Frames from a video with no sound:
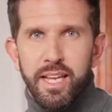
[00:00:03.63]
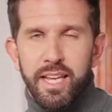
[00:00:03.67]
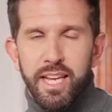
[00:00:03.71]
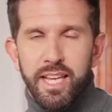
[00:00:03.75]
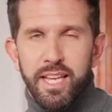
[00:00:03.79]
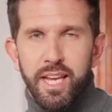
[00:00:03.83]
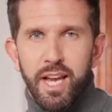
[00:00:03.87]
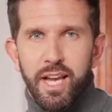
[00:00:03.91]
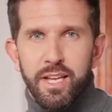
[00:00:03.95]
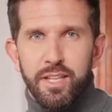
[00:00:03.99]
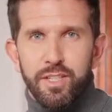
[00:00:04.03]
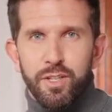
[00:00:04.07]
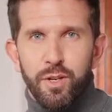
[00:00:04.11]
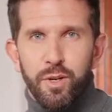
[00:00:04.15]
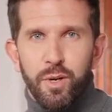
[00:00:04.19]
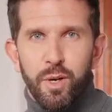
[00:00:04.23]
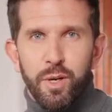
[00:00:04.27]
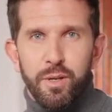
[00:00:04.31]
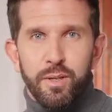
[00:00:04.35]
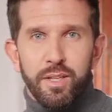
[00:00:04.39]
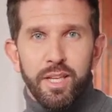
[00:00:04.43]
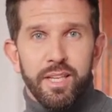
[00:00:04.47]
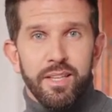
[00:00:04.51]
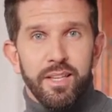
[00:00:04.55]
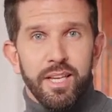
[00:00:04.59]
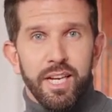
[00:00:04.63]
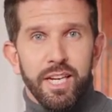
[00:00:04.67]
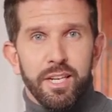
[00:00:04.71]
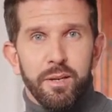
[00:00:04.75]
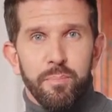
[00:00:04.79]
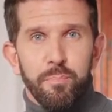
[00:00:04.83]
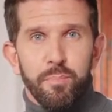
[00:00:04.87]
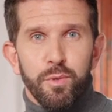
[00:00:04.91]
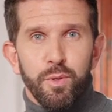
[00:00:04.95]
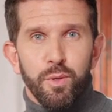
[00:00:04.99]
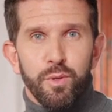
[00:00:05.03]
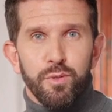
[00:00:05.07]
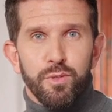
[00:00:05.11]
enhance your content, and
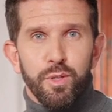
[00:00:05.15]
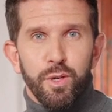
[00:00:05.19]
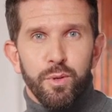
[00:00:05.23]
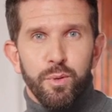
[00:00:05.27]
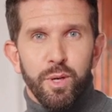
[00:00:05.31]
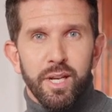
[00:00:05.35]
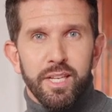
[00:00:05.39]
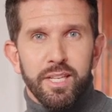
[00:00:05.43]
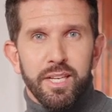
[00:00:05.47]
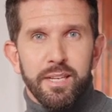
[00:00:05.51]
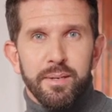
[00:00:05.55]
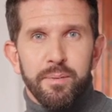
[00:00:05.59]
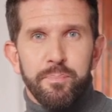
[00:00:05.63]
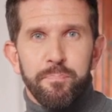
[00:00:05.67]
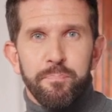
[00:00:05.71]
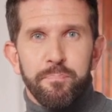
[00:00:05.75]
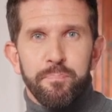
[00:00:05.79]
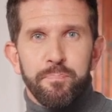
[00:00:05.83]
improve your writing.